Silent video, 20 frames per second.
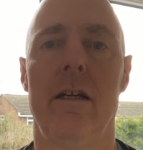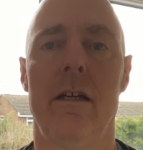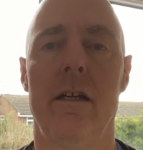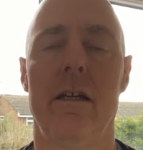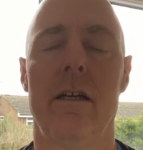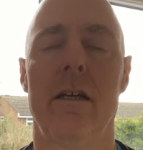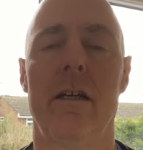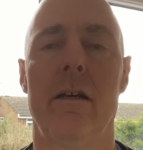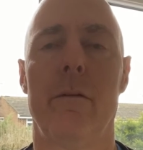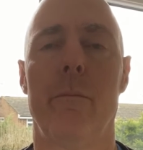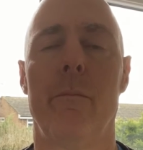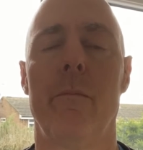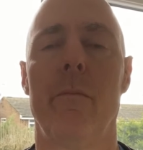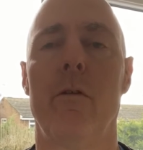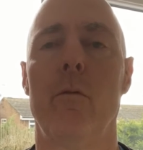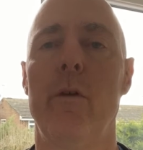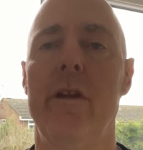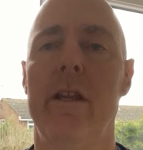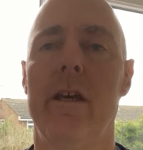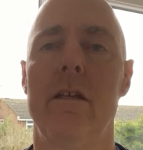The
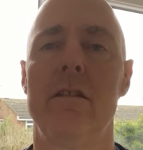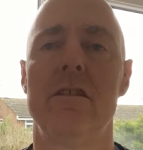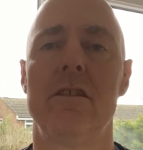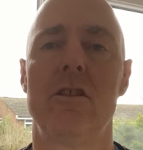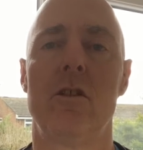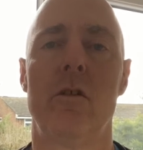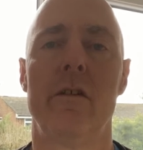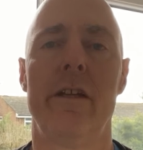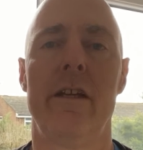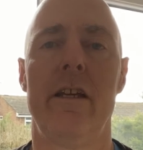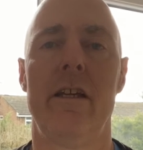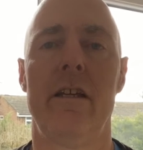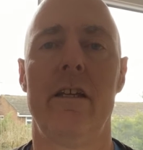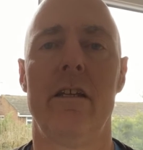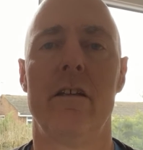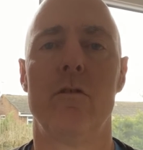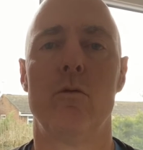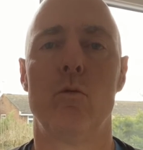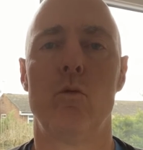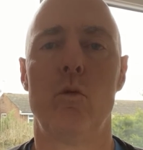window's gone
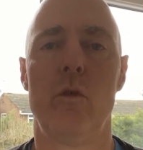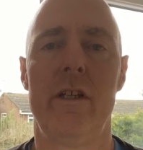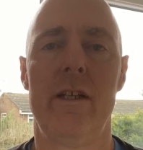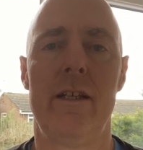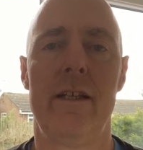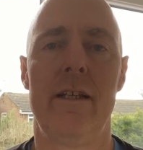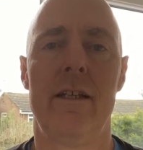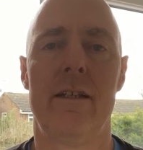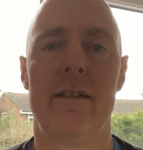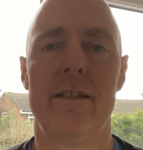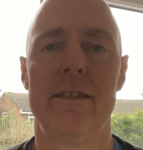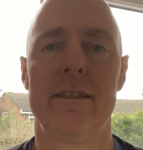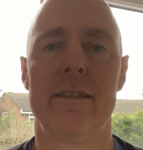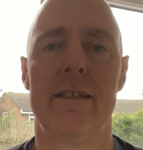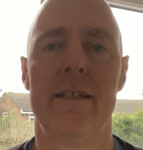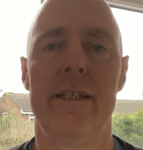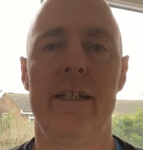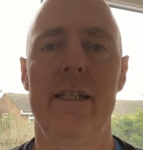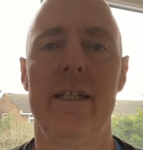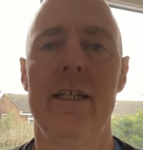in really
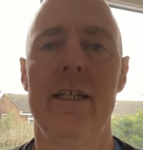nicely.